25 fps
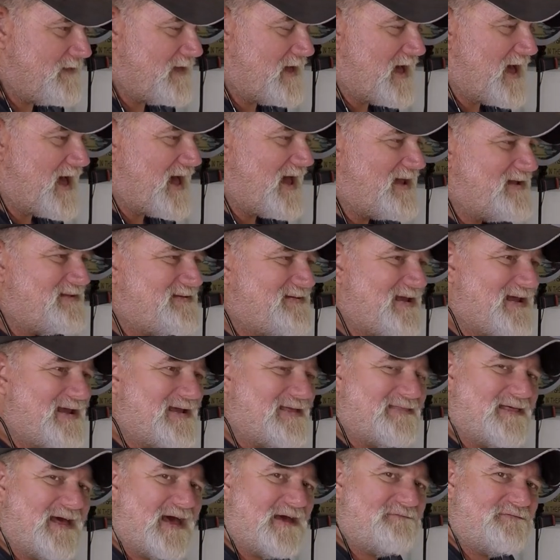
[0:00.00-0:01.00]
I take
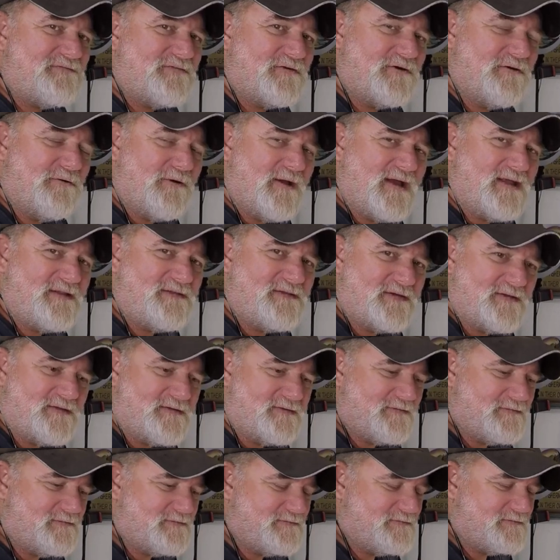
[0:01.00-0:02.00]
that for granted,
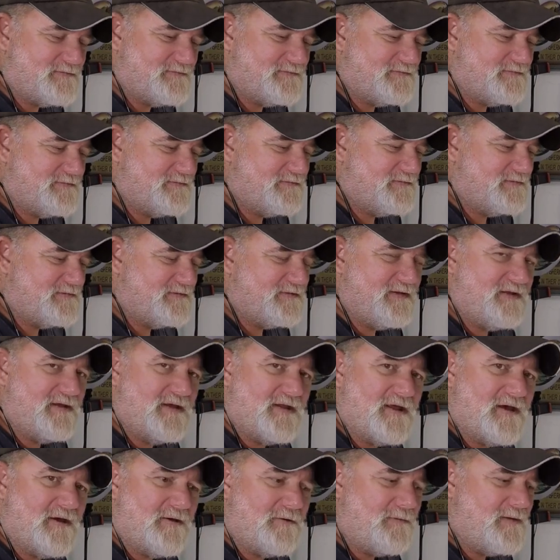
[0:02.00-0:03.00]
you
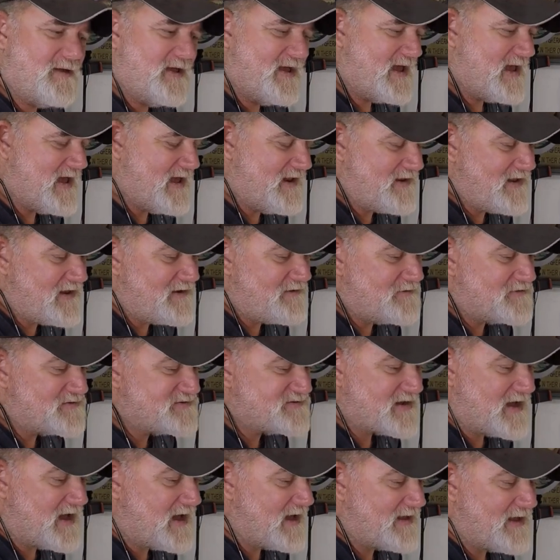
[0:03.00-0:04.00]
know. And then there's,
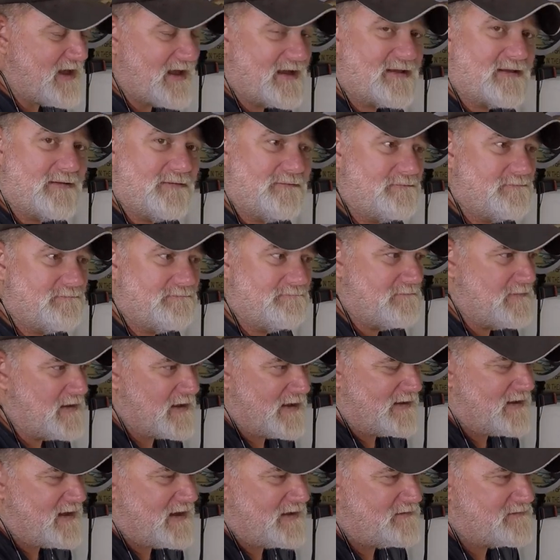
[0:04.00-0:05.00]
I
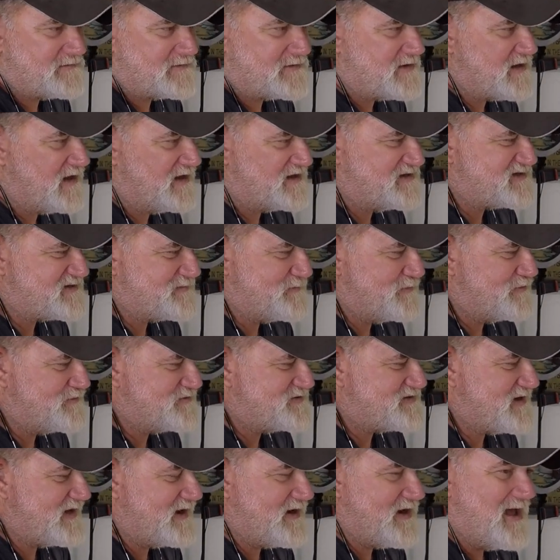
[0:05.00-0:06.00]
got
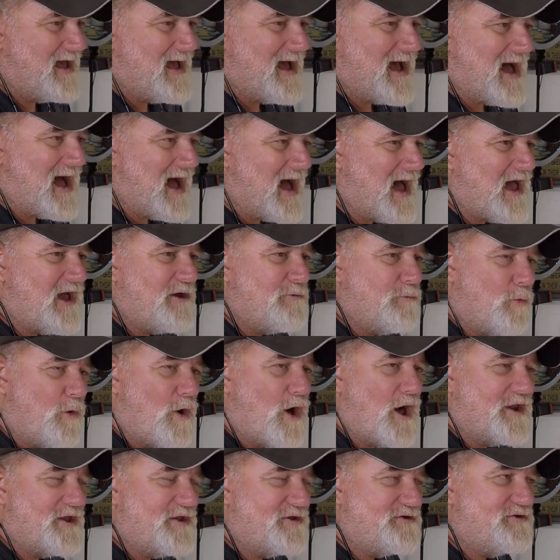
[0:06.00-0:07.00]
customers that I
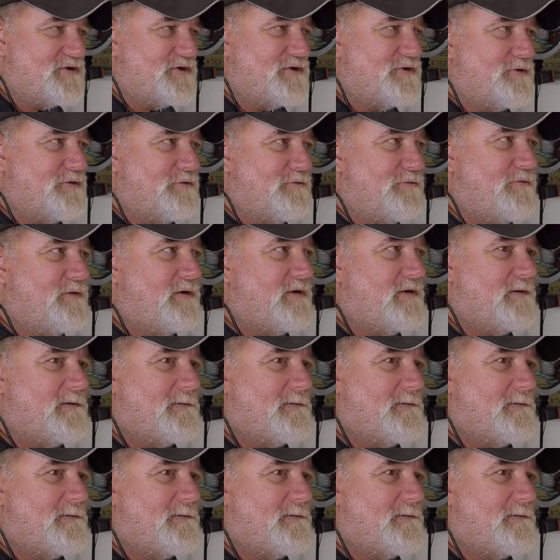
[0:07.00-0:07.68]
want to do